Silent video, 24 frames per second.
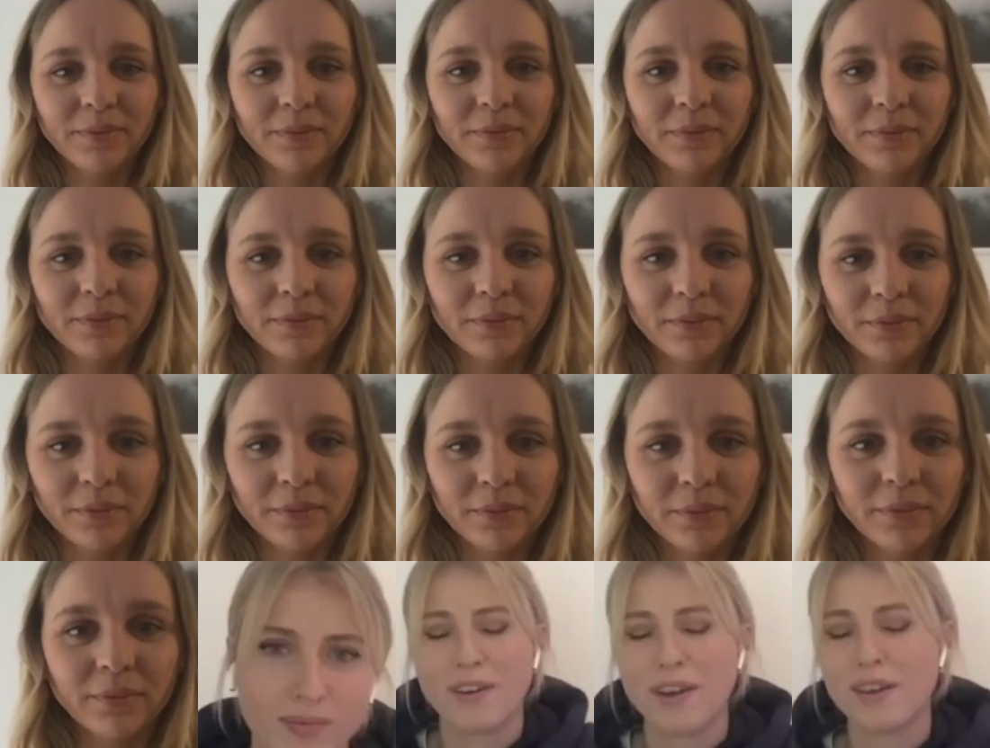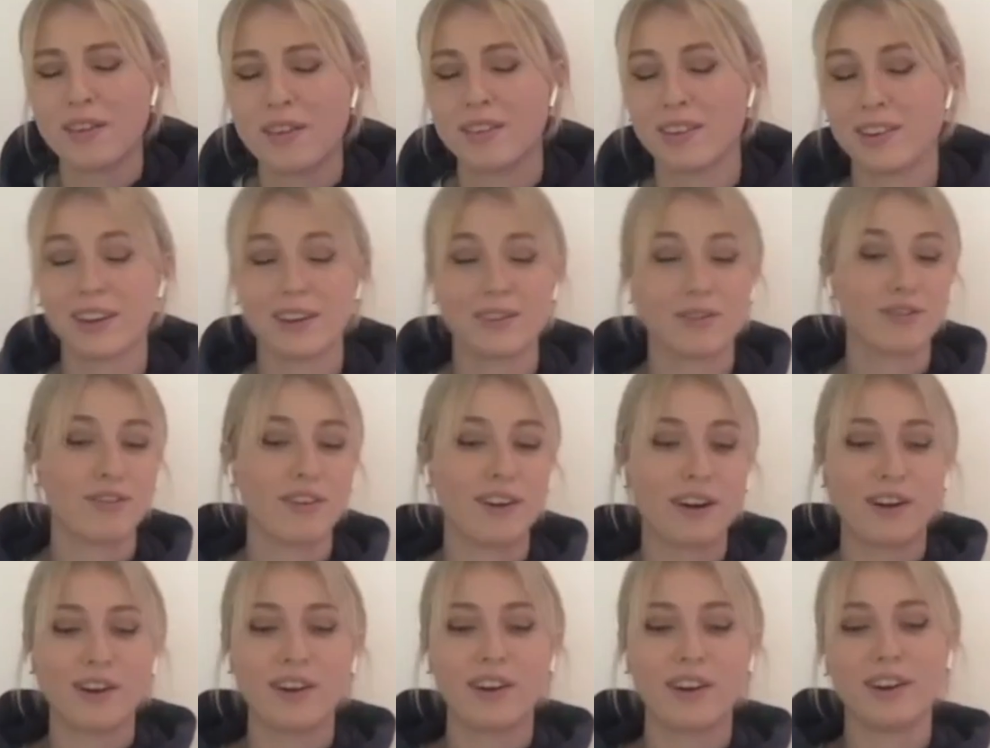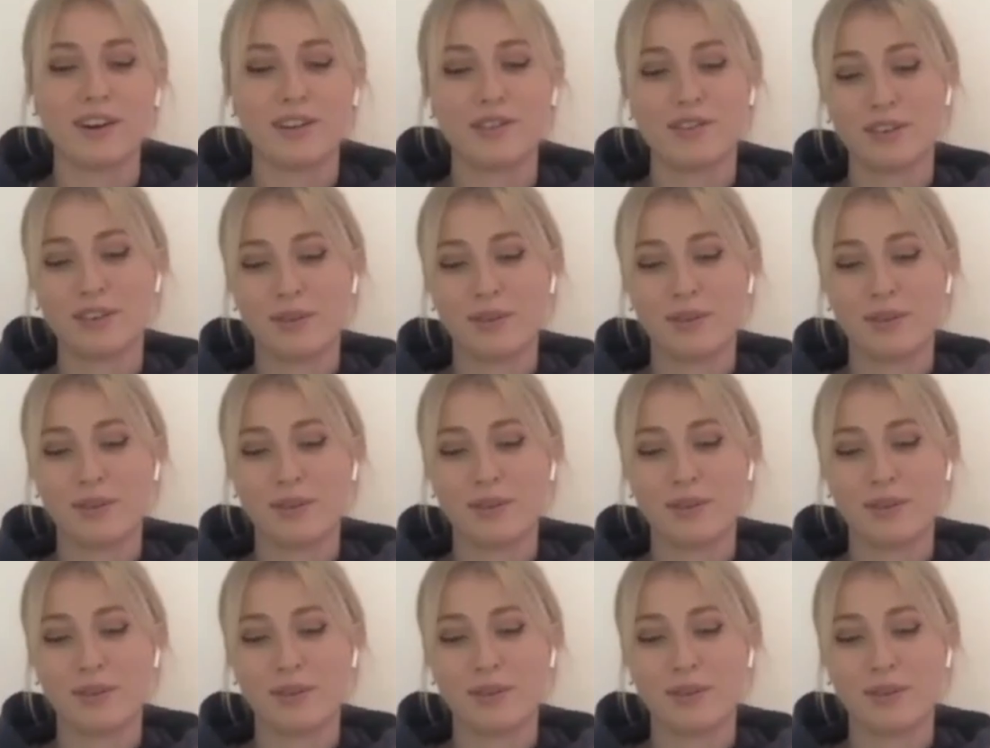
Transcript: Okay, fair enough.